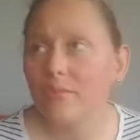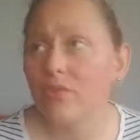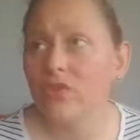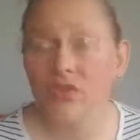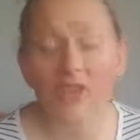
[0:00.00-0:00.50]

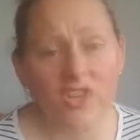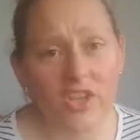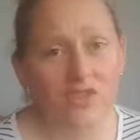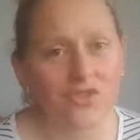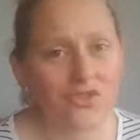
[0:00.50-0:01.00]
So I
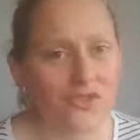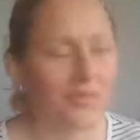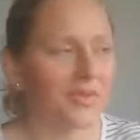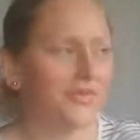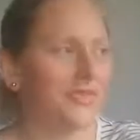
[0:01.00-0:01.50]
changed the
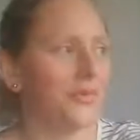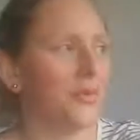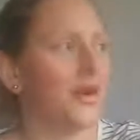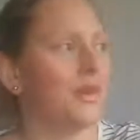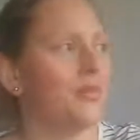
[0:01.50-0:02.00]
job after a while.